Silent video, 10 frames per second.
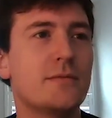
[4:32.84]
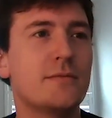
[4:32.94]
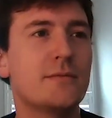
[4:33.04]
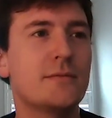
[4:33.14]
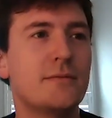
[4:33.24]

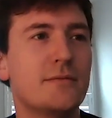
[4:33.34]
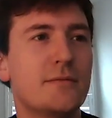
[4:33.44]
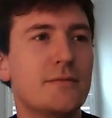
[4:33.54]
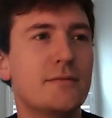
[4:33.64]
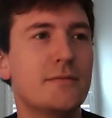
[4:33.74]

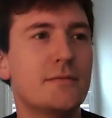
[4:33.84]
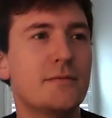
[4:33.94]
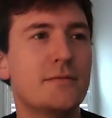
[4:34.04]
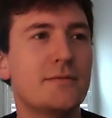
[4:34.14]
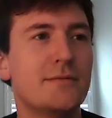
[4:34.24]

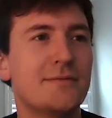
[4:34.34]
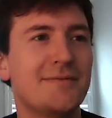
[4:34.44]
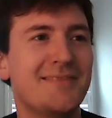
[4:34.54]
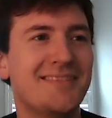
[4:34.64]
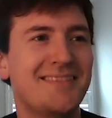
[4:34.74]

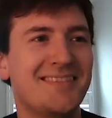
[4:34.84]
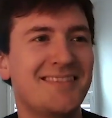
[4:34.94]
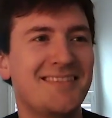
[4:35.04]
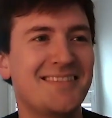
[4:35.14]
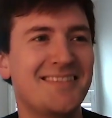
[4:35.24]

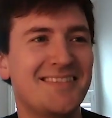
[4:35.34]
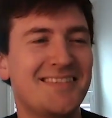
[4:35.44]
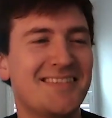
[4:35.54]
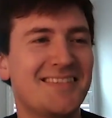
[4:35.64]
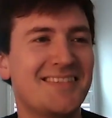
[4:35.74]

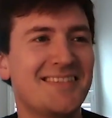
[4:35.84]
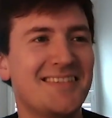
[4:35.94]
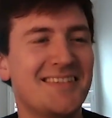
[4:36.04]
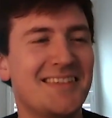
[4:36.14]
(silent)